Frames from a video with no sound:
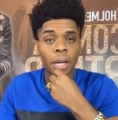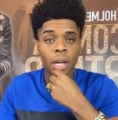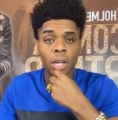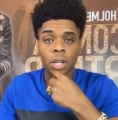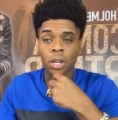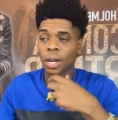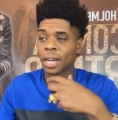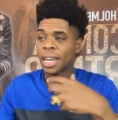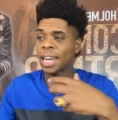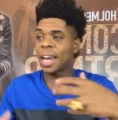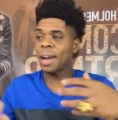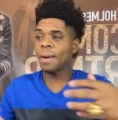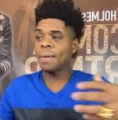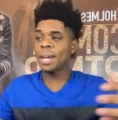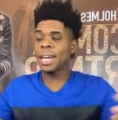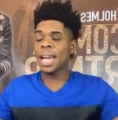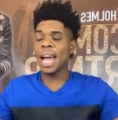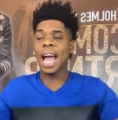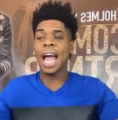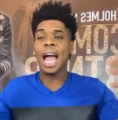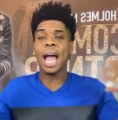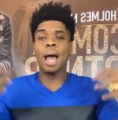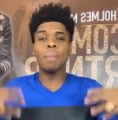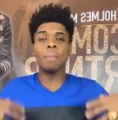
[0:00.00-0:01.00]
You're carrying
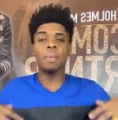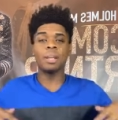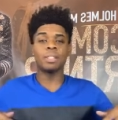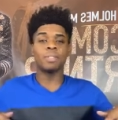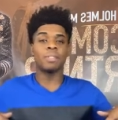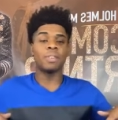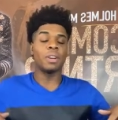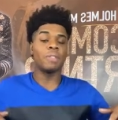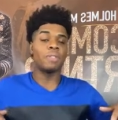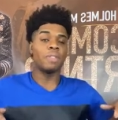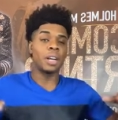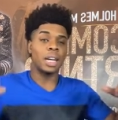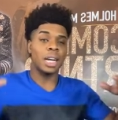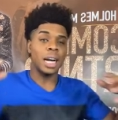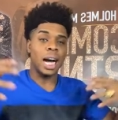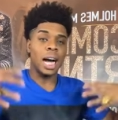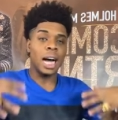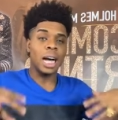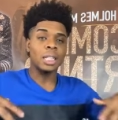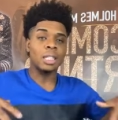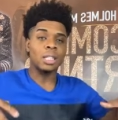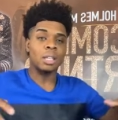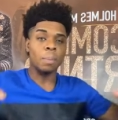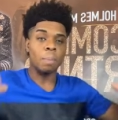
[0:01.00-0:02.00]
an atmosphere for
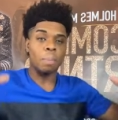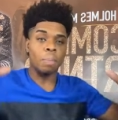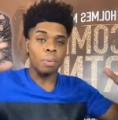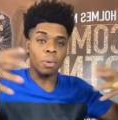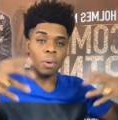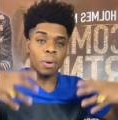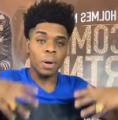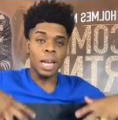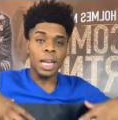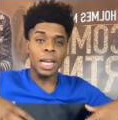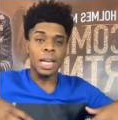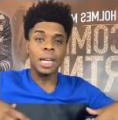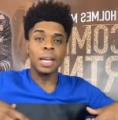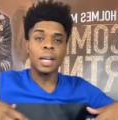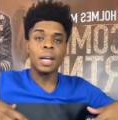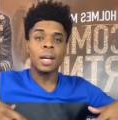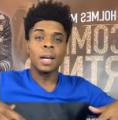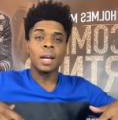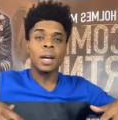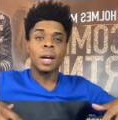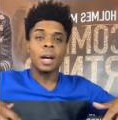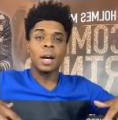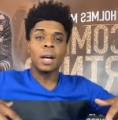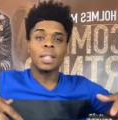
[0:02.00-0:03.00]
God to bring
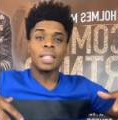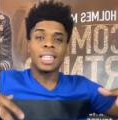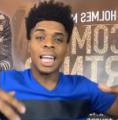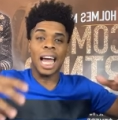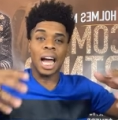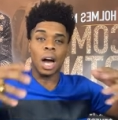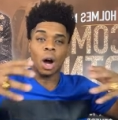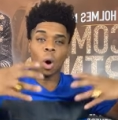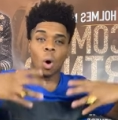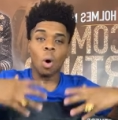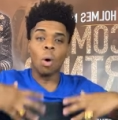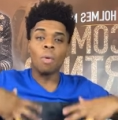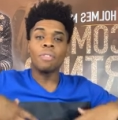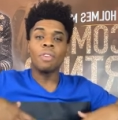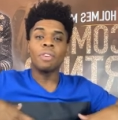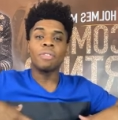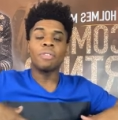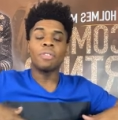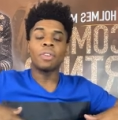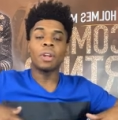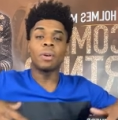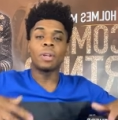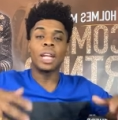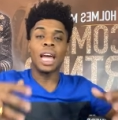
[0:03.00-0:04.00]
that
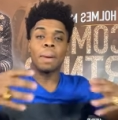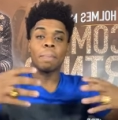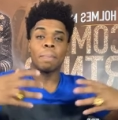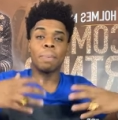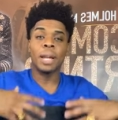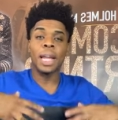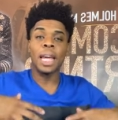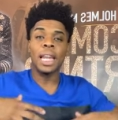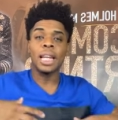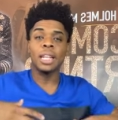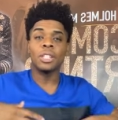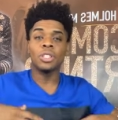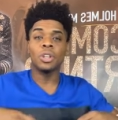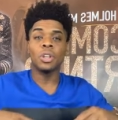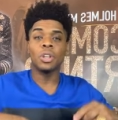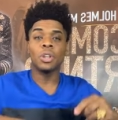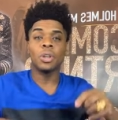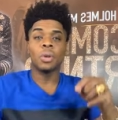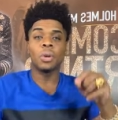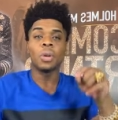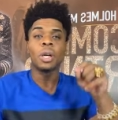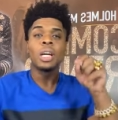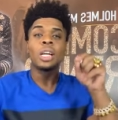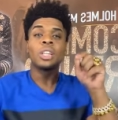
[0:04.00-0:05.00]
overflow, that plenty to
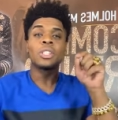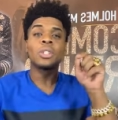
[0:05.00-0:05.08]
you.